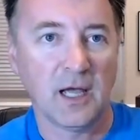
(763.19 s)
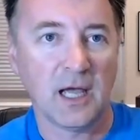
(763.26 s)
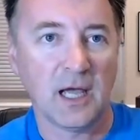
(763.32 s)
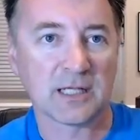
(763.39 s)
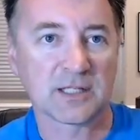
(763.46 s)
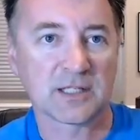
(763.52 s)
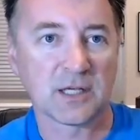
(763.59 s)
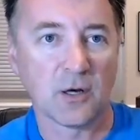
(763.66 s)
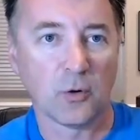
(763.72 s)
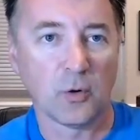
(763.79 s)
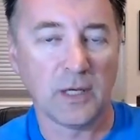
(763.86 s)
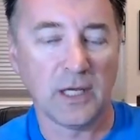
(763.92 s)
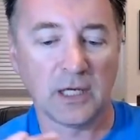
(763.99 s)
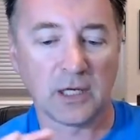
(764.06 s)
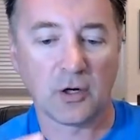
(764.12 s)
And
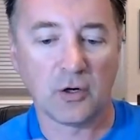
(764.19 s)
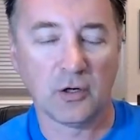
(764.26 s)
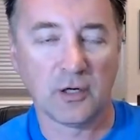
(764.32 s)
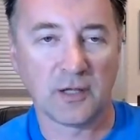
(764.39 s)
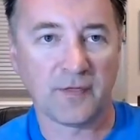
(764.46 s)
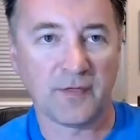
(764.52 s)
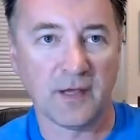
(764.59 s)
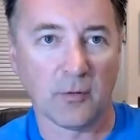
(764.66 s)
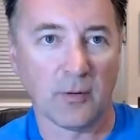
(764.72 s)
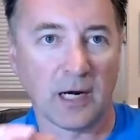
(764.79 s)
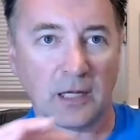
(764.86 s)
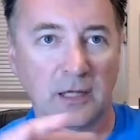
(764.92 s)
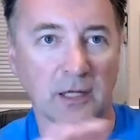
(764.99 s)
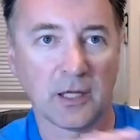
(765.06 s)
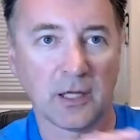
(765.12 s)
so it could
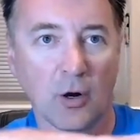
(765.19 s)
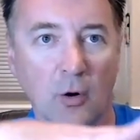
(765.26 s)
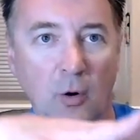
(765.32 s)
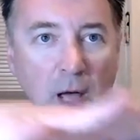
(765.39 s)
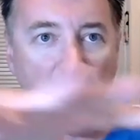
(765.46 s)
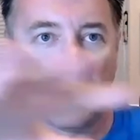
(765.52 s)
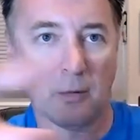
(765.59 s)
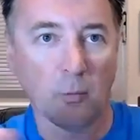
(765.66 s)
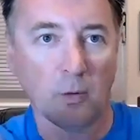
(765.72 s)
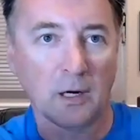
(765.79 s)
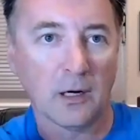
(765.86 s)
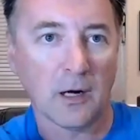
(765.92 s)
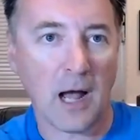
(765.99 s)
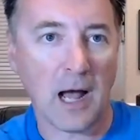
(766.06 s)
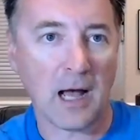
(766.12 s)
theoretically go
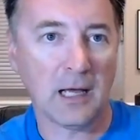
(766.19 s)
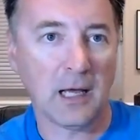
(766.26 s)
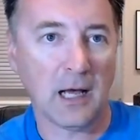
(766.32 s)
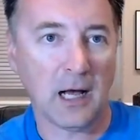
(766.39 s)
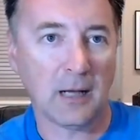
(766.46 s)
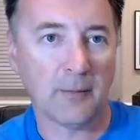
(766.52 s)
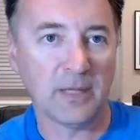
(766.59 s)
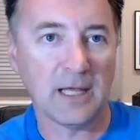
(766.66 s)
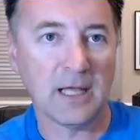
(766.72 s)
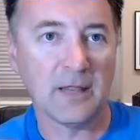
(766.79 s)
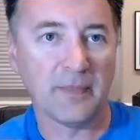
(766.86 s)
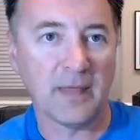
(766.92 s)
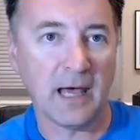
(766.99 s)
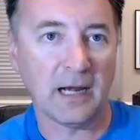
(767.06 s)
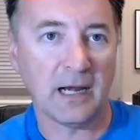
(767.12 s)
anywhere um, in
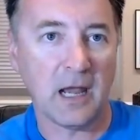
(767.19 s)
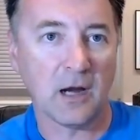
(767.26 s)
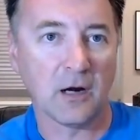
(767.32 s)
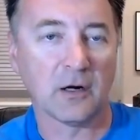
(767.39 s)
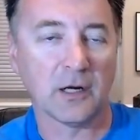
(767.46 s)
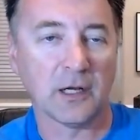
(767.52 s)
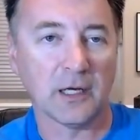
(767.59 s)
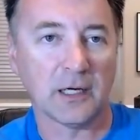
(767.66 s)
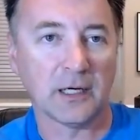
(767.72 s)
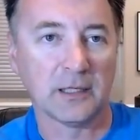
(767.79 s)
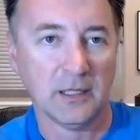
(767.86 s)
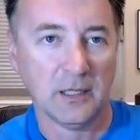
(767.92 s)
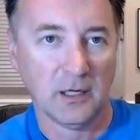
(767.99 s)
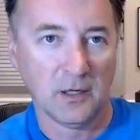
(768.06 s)
that area,